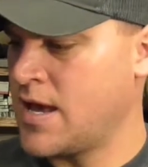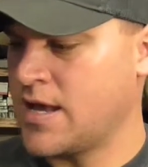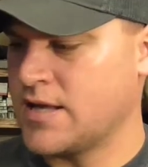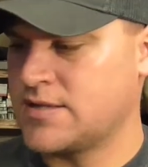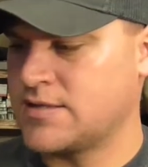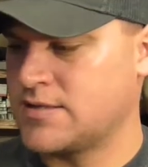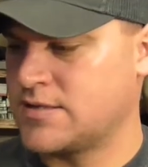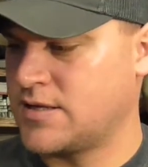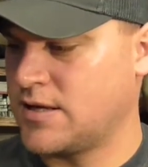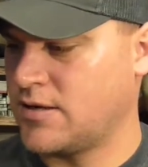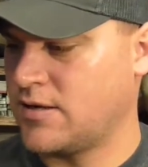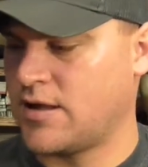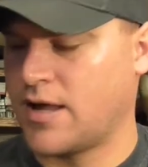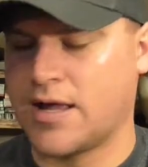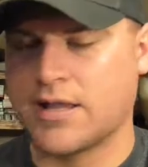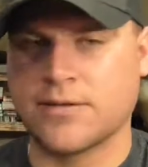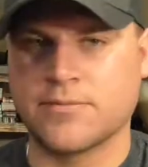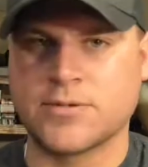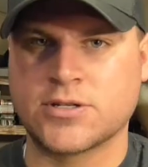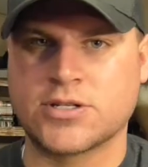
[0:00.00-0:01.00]
still
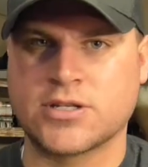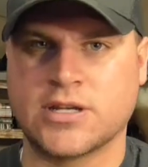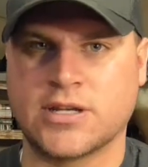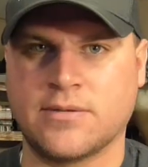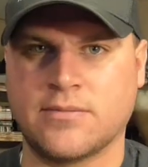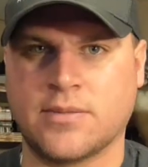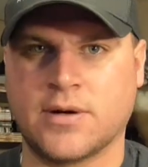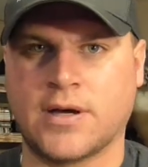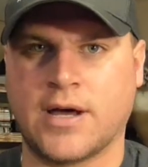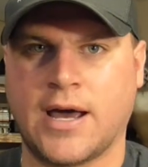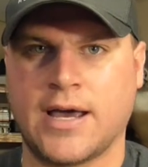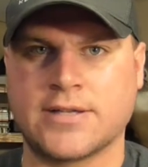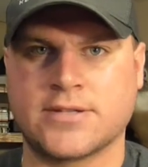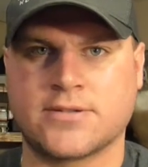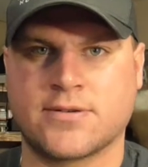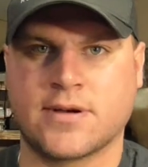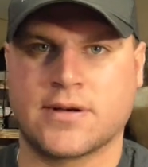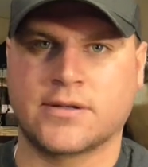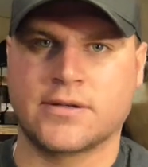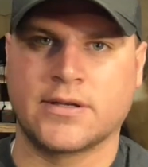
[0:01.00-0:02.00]
on the machine, but I
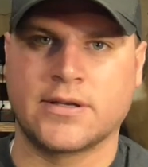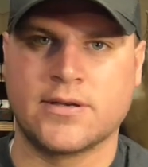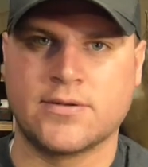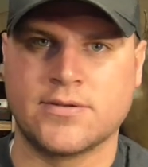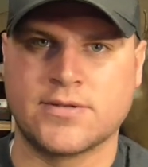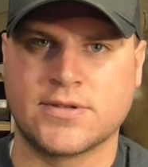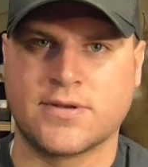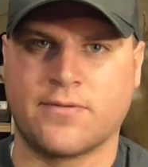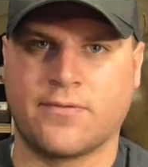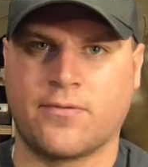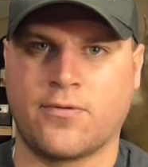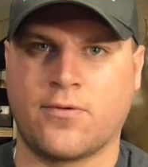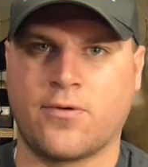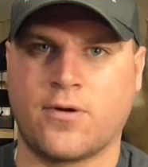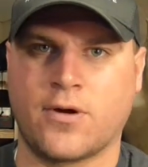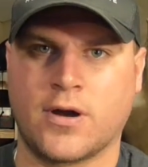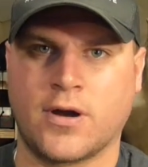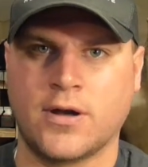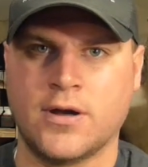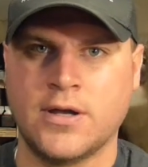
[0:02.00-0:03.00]
strictly use it
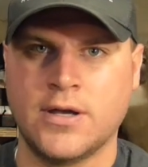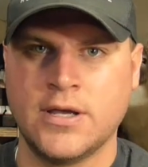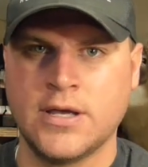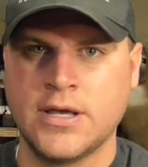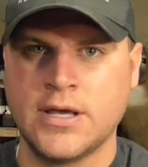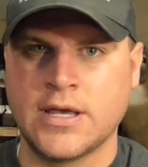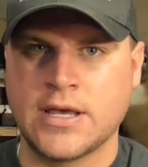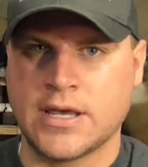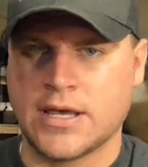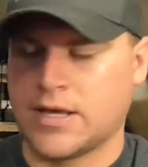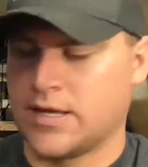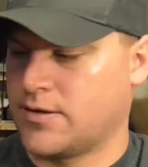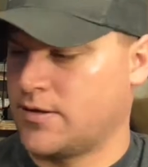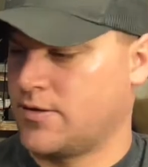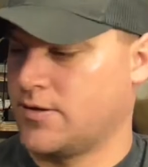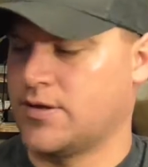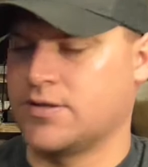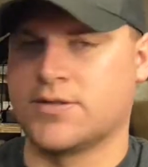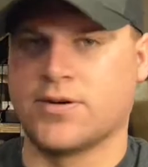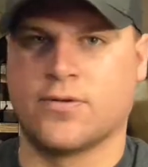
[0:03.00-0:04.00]
for
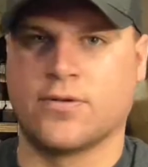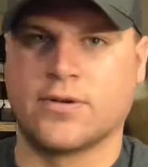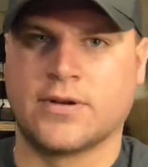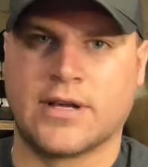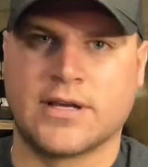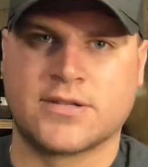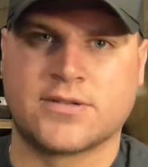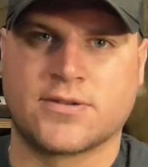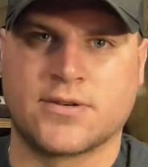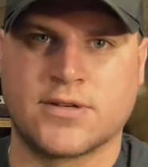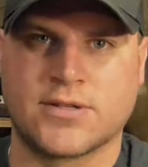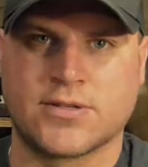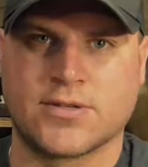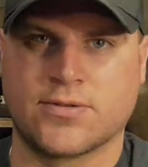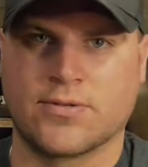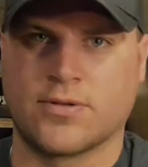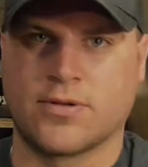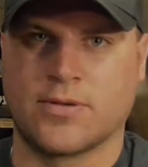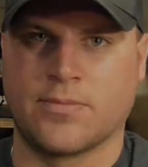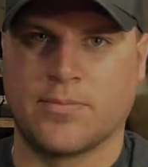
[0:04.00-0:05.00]
either the doe and estrus
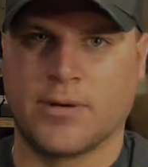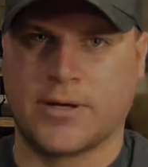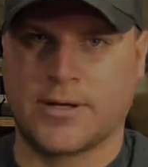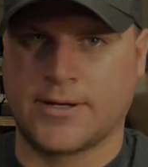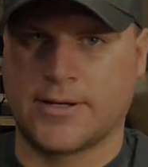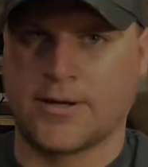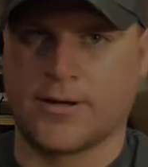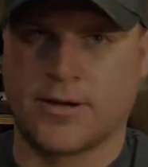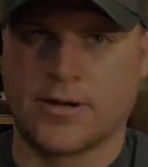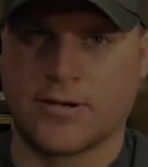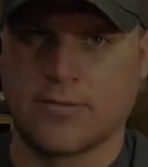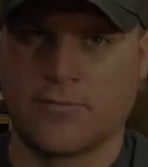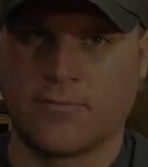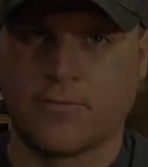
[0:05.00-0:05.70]
or the buck urine